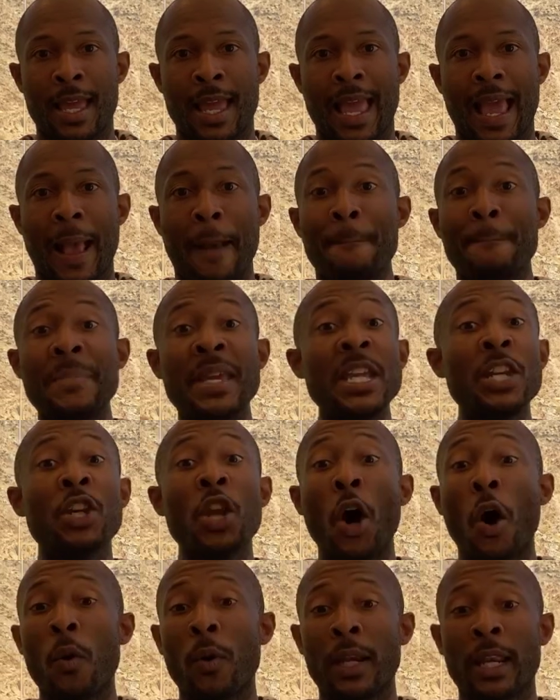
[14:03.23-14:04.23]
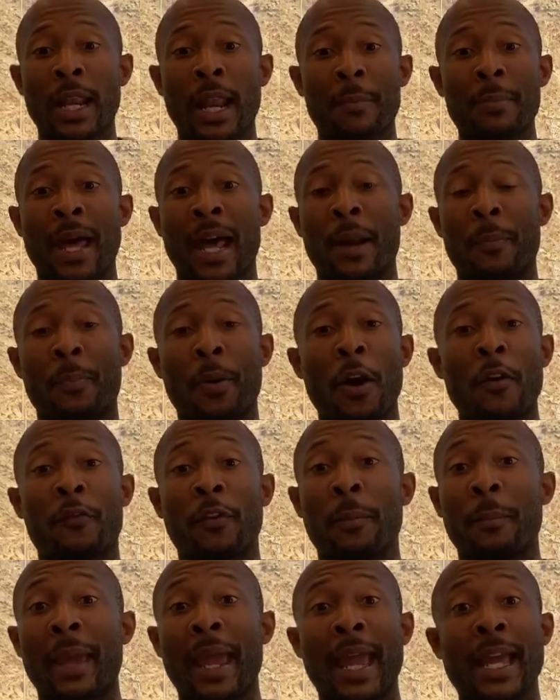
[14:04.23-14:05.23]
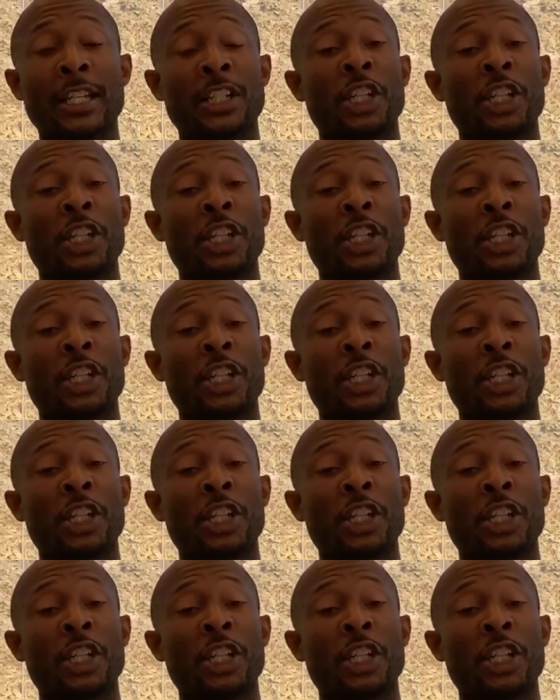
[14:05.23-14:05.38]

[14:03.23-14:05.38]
And me knowing that I'm not a perfect man,